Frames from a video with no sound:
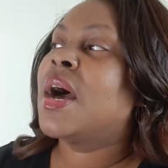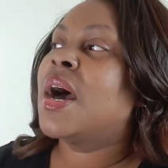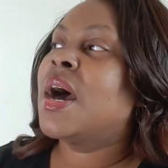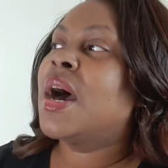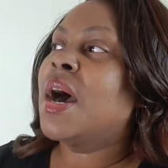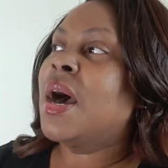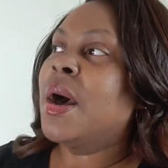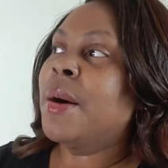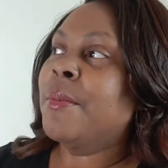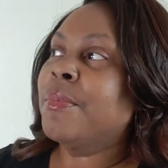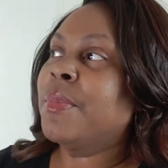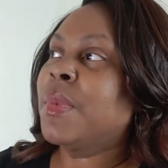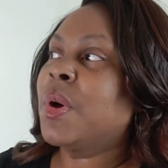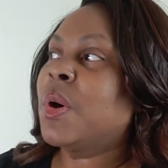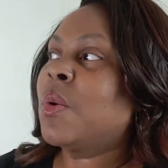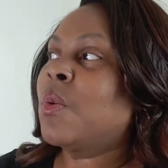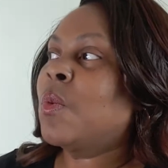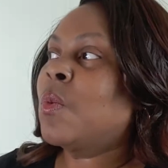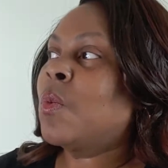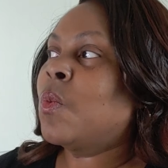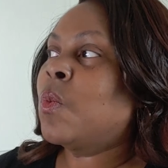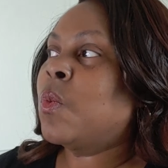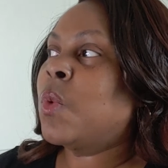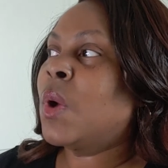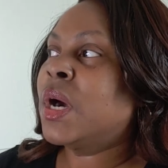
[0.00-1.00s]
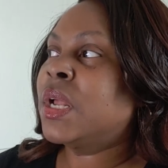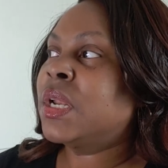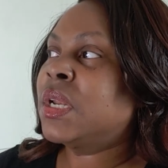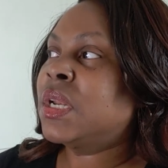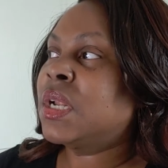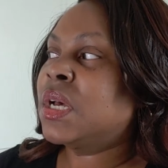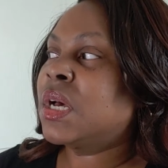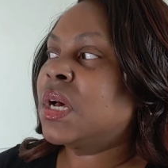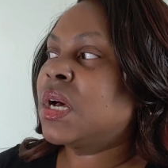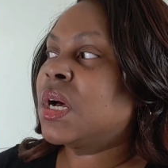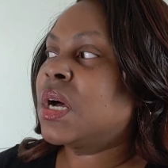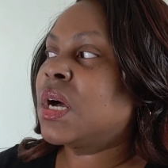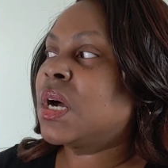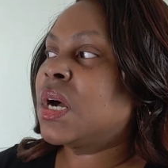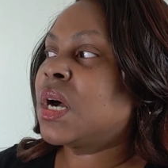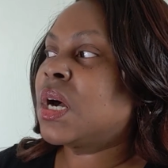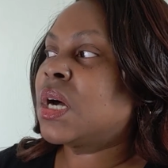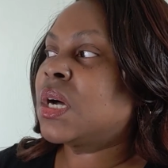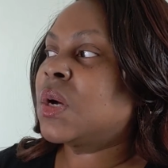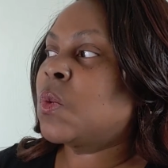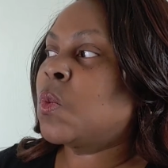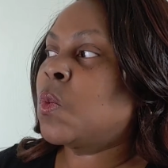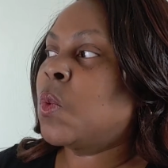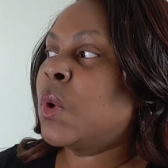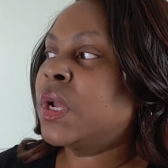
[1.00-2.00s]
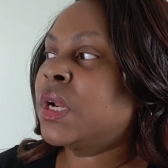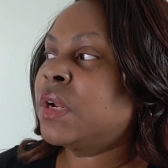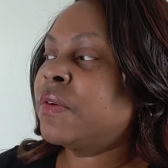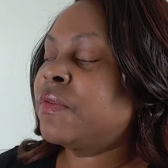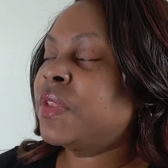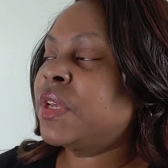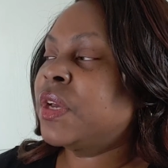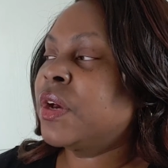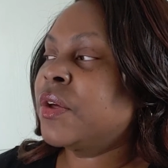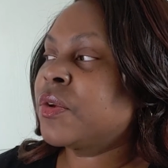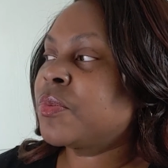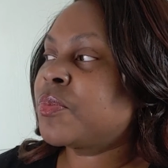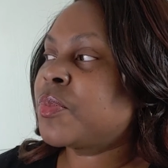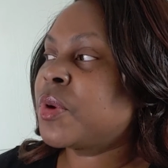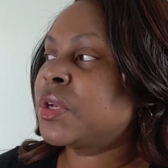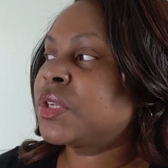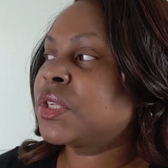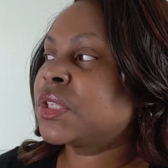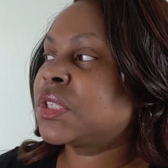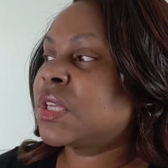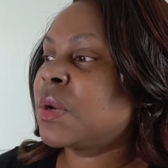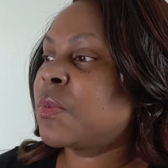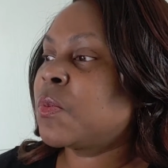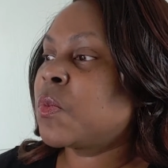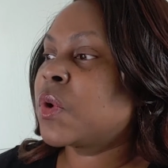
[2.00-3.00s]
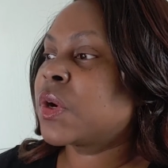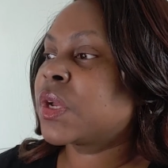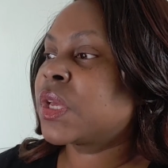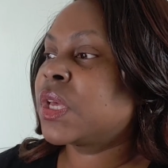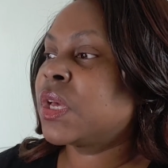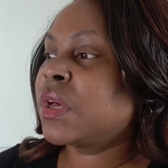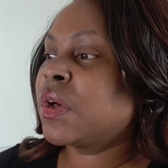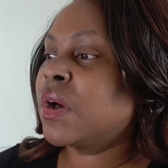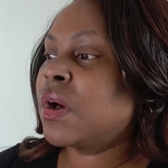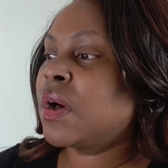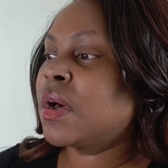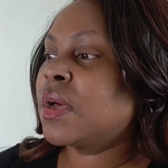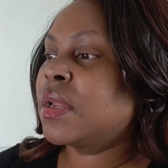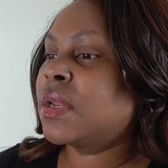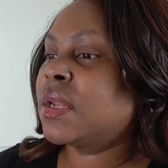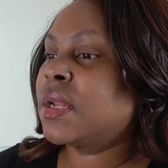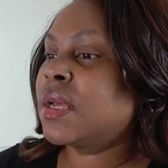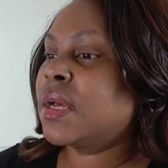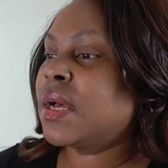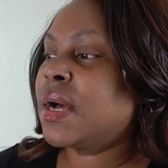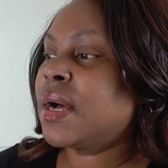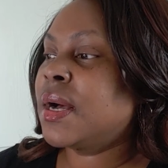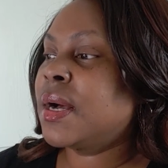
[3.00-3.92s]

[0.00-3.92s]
One of the other projects I'm working on,